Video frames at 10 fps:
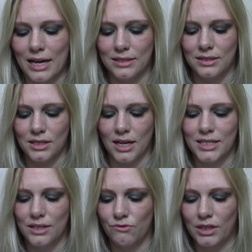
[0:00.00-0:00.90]
and I
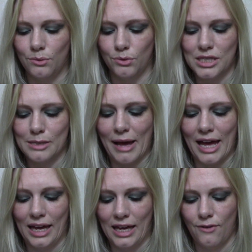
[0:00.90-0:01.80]
didn't really want to
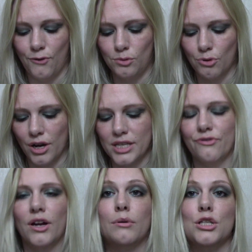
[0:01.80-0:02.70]
pay full price for it,